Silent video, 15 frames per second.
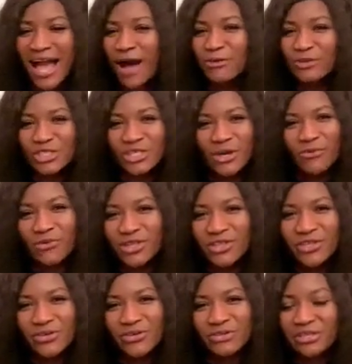I'll share
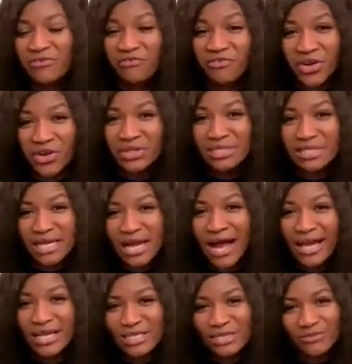with you the various
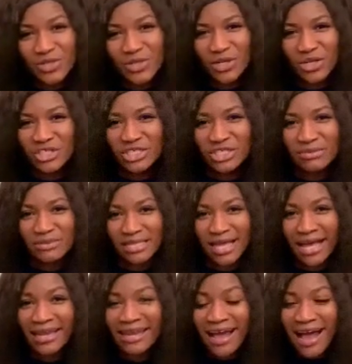kinds of scholarships
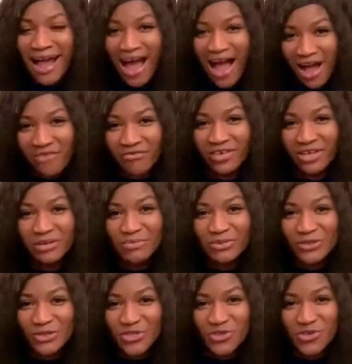that are
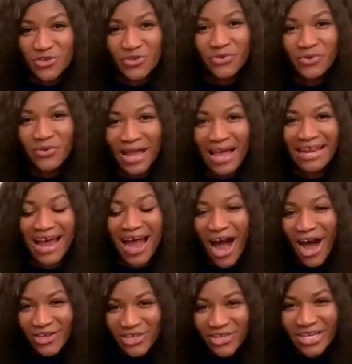available to you and
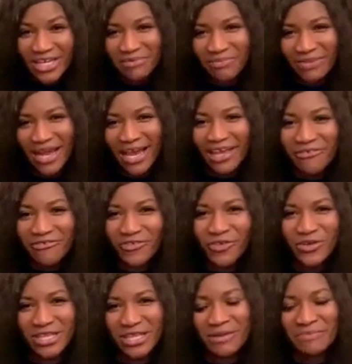how you can apply
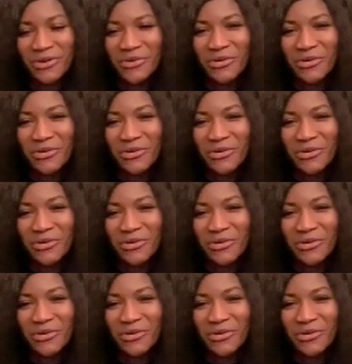for them.